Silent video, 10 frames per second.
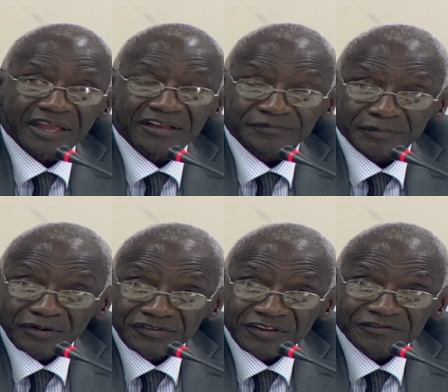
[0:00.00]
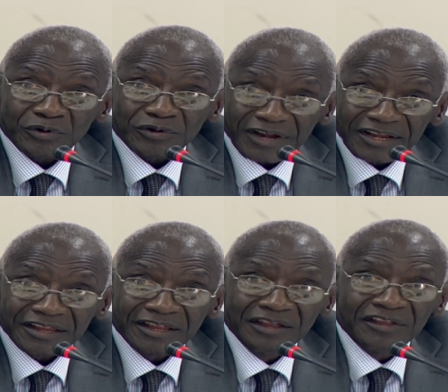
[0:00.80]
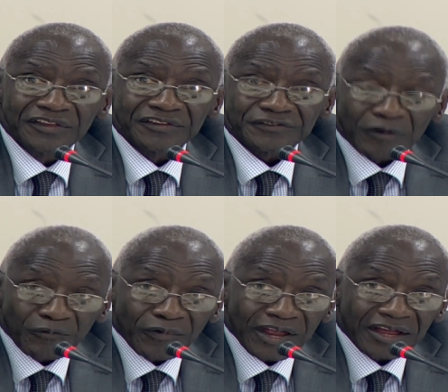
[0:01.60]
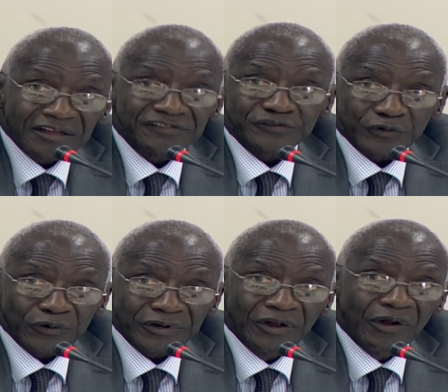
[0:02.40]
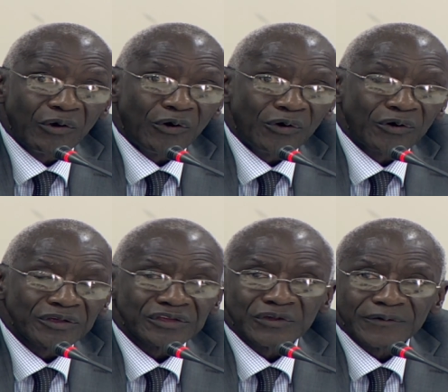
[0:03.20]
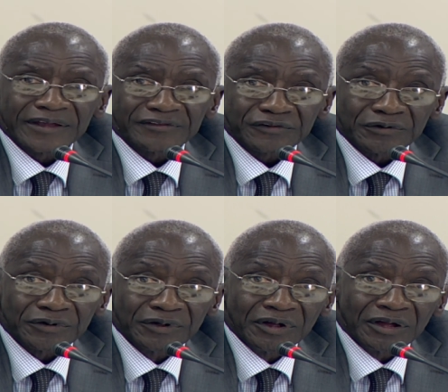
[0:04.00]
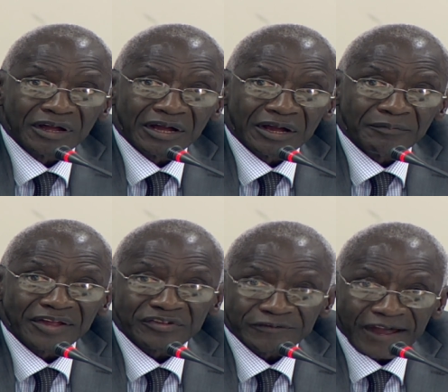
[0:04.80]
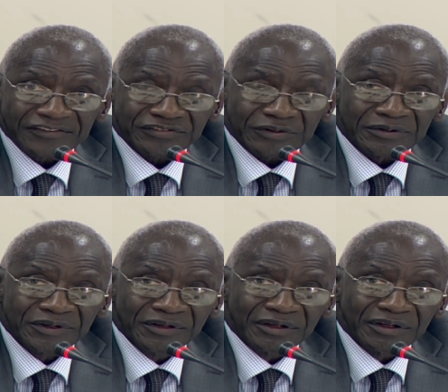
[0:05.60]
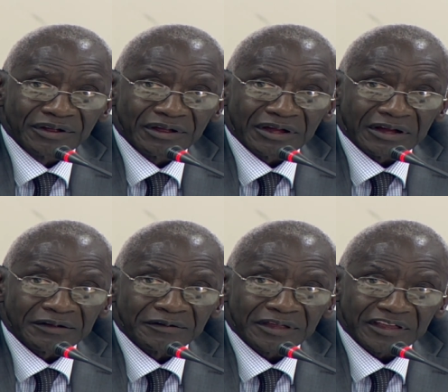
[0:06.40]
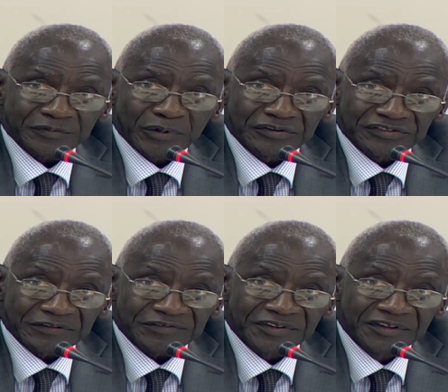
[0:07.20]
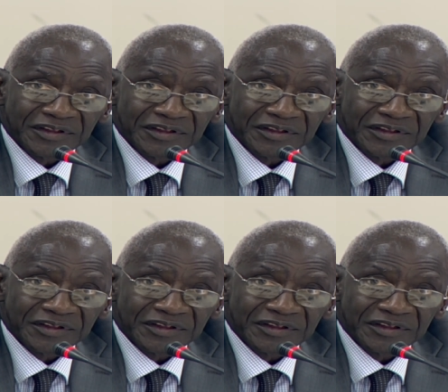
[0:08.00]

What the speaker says: explosives already somewhere stored, or you were to manufacture explosives?